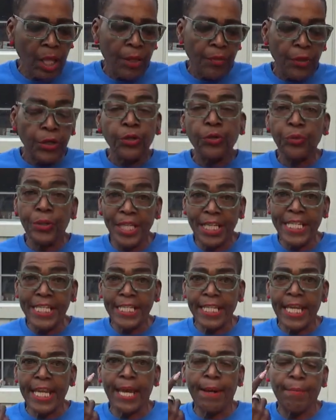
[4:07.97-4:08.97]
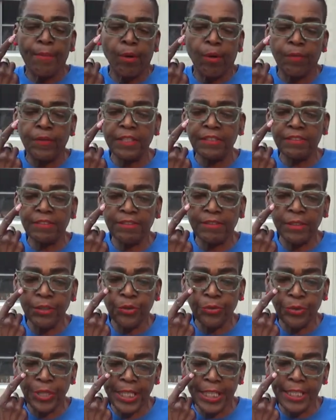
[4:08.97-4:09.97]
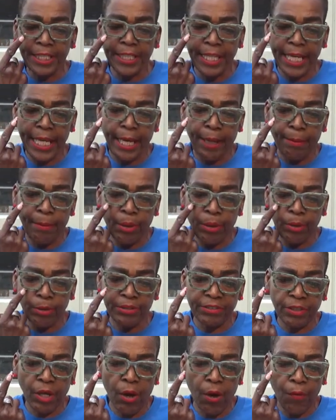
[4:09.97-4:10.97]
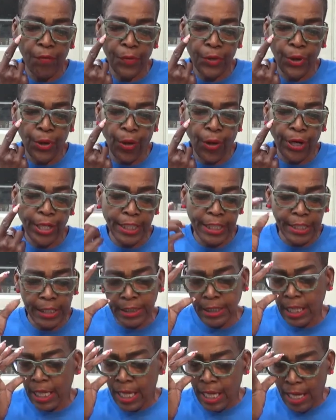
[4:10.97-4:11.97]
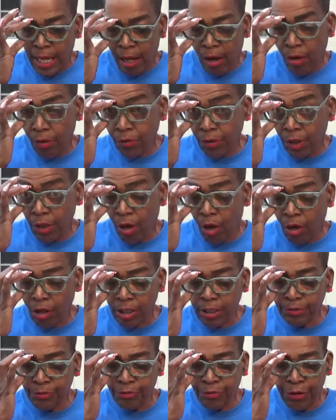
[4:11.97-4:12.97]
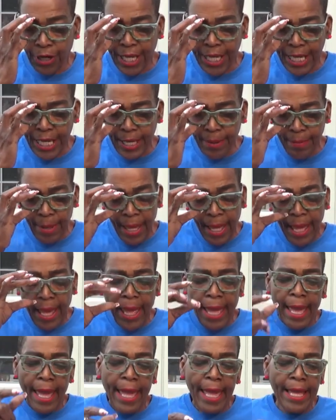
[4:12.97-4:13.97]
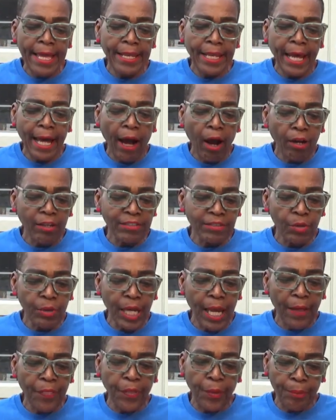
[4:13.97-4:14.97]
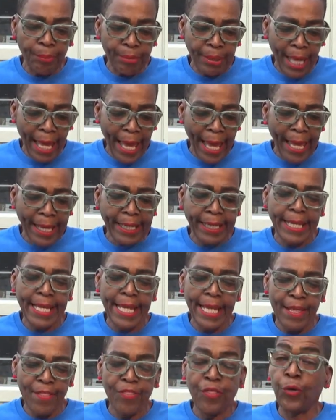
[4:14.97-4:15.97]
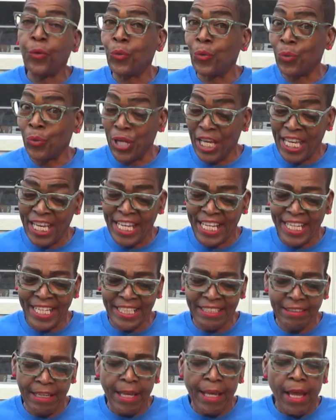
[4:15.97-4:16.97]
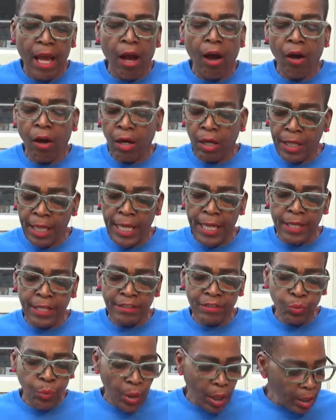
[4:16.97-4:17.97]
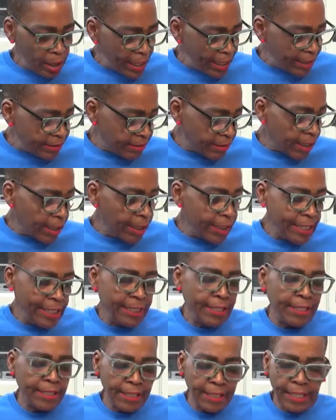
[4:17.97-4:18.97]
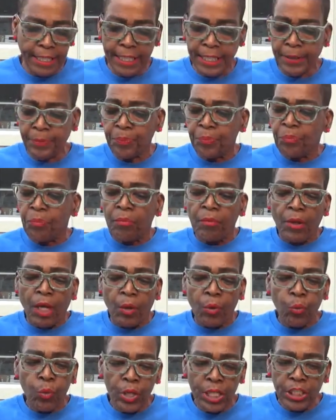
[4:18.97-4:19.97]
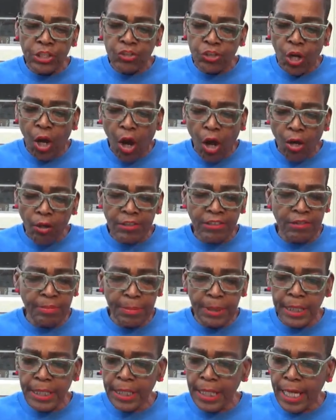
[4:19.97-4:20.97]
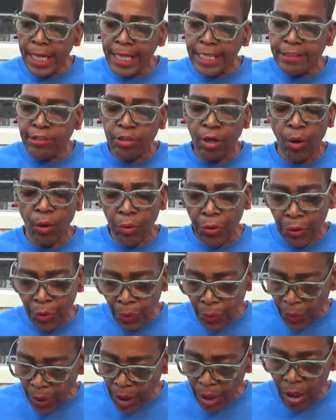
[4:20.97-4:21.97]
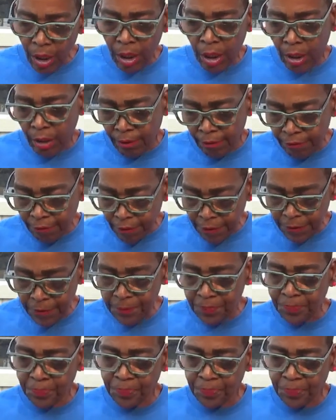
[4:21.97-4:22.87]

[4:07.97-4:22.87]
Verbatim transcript: green camo. This is the green camo. It's called the Larkin on the Larkin frame. And I also got the black and the red, uh, uh and as well as the cleaning kit, which cost me a total of,